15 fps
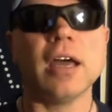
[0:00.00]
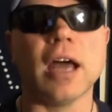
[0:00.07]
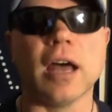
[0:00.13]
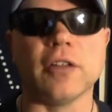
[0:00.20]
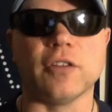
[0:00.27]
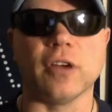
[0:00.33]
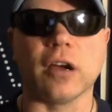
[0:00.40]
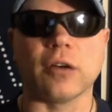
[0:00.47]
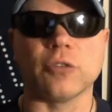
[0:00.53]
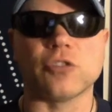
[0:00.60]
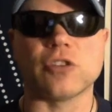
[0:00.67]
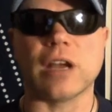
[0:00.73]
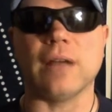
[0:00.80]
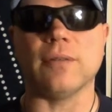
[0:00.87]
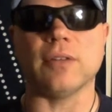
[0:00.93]
as the Argos
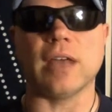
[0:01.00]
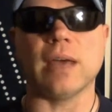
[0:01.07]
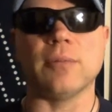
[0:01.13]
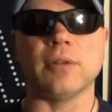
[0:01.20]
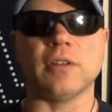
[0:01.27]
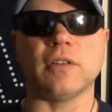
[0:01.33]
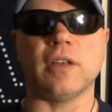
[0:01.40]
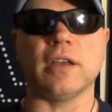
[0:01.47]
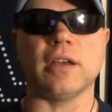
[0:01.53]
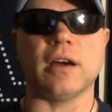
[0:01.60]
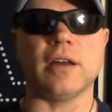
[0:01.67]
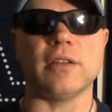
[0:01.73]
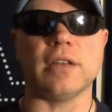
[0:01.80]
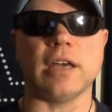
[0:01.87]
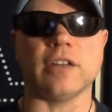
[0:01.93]
travel to Edmonton to take
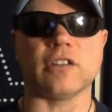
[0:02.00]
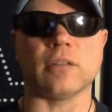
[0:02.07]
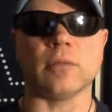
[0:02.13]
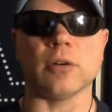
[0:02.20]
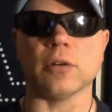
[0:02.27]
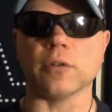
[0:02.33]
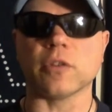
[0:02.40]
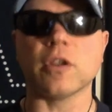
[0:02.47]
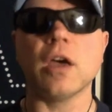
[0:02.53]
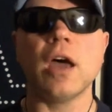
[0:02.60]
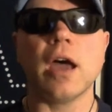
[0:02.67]
on the Eskimos.